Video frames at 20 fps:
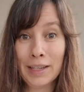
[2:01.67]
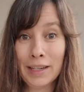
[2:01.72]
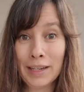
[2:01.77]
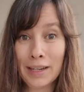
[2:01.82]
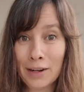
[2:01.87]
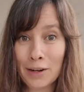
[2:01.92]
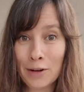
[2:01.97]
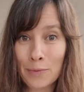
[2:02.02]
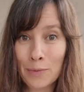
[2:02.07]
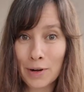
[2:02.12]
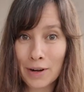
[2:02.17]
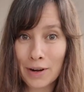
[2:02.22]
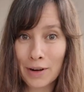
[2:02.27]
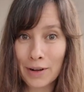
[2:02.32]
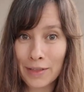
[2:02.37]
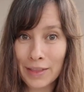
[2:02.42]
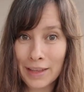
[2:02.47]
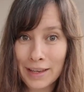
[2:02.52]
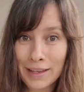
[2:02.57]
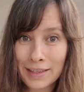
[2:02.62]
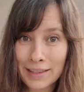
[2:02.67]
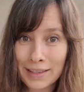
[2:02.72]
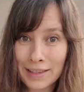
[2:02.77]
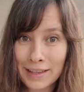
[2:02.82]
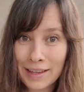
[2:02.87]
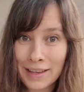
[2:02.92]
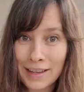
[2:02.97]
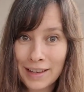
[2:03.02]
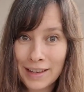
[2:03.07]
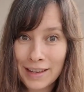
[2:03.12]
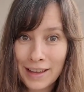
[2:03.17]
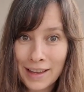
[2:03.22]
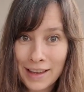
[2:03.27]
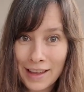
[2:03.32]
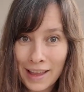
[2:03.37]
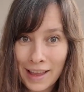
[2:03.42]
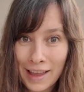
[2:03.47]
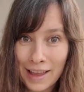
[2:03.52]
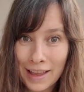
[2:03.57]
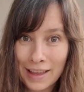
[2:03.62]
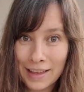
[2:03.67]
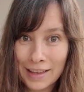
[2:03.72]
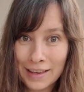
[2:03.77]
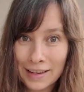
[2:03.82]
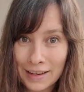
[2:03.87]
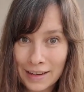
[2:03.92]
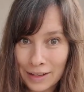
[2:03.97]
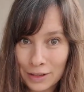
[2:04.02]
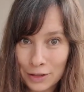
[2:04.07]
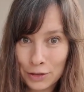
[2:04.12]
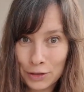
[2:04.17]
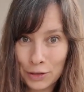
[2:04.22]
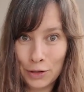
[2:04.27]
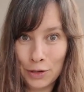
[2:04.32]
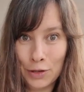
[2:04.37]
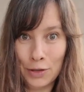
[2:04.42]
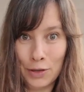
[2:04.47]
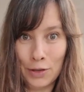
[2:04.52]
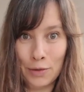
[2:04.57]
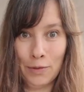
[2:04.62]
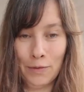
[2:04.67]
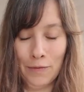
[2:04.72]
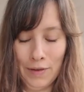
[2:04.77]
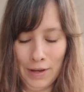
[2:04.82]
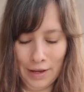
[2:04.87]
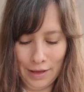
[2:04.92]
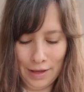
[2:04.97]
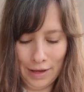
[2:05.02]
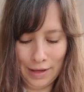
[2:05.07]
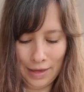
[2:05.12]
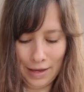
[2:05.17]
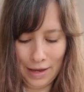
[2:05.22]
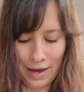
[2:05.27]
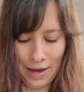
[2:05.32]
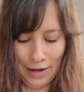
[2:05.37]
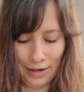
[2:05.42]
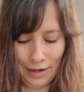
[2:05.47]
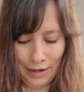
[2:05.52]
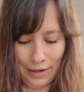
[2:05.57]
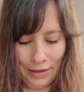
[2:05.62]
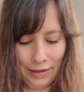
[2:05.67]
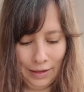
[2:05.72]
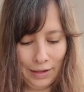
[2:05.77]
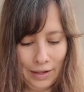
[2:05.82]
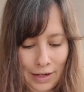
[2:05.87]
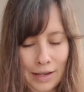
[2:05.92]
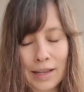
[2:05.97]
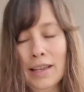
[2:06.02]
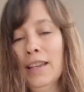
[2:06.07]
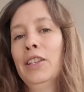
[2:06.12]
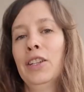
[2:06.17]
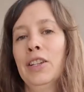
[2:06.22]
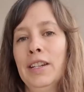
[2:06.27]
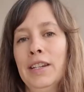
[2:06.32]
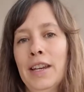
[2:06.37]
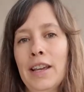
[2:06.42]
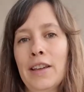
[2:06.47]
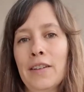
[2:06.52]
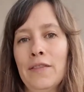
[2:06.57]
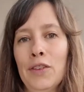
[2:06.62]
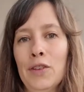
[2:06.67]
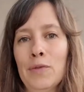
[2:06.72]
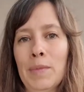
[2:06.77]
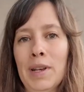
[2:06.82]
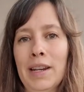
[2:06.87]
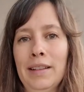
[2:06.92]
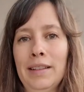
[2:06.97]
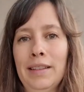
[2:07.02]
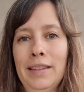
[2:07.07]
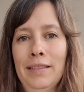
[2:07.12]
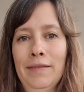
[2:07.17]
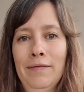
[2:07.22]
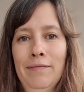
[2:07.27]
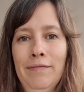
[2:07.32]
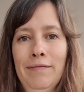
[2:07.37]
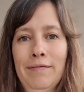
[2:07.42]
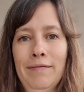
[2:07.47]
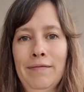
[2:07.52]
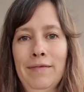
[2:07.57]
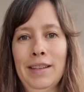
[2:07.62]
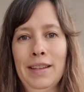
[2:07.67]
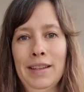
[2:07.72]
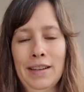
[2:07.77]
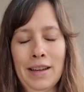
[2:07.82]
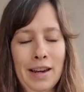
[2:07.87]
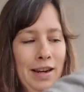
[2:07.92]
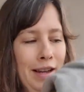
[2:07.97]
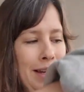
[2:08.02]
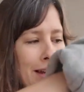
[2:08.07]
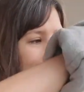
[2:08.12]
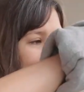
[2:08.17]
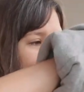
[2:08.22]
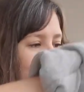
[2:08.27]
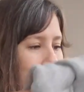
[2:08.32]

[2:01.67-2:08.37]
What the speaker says: sit here and work on this. And I'll show you the reveal at the end because it's gonna take a few minutes. You gotta kind